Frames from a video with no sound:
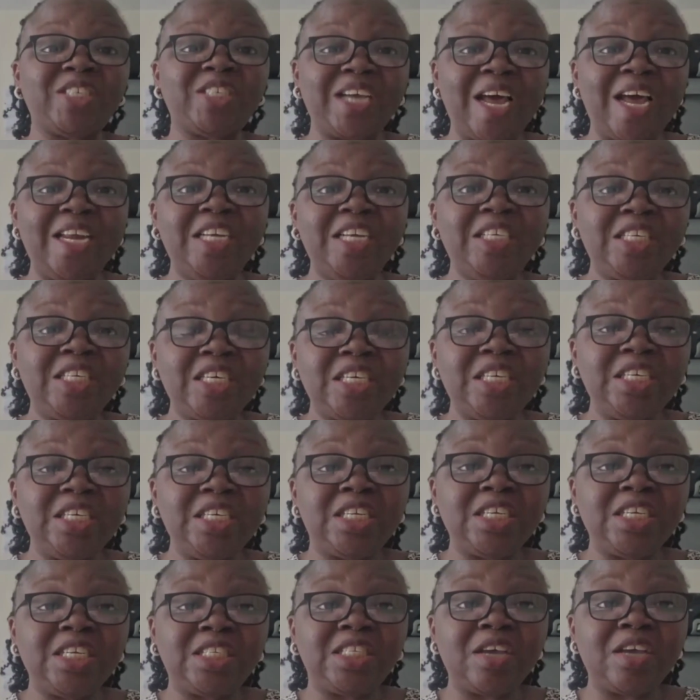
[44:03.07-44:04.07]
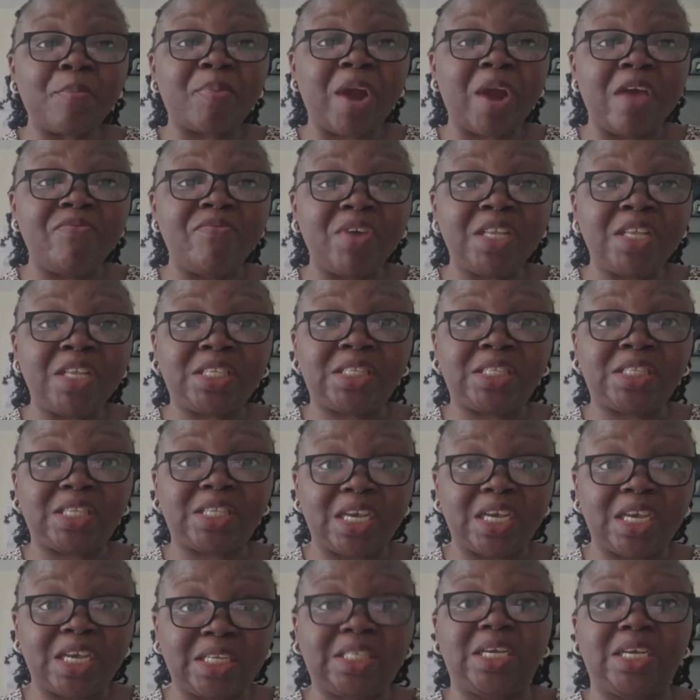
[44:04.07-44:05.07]
especially the
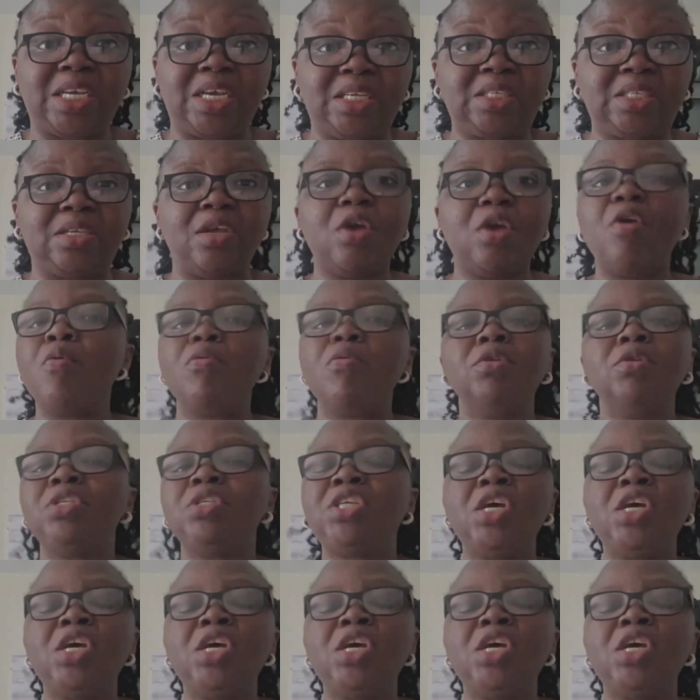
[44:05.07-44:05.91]
private sectors.